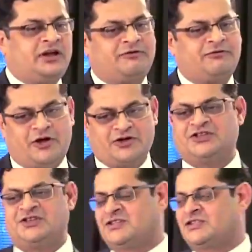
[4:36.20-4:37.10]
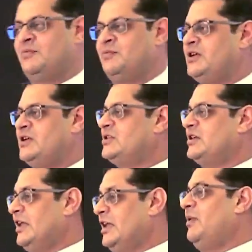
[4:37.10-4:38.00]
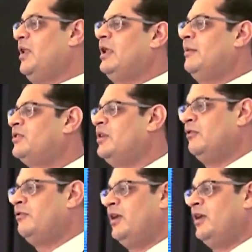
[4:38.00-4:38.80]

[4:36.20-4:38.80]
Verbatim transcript: if logistics companies enable themselves